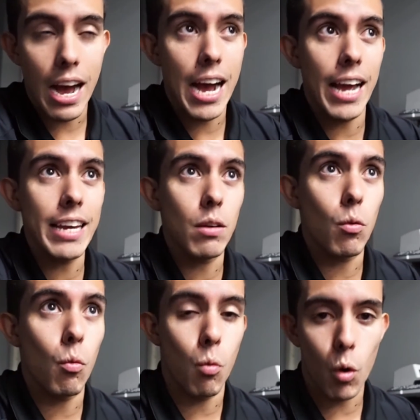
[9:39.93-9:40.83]
I
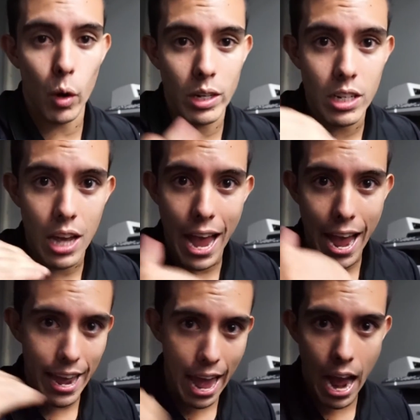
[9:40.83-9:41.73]
worked
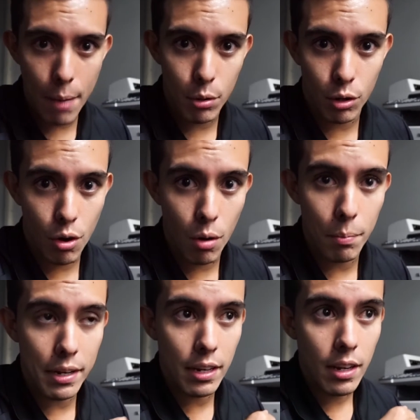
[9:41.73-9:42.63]
at
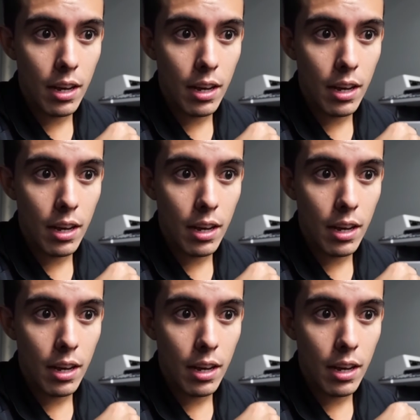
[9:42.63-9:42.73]
Abercrombie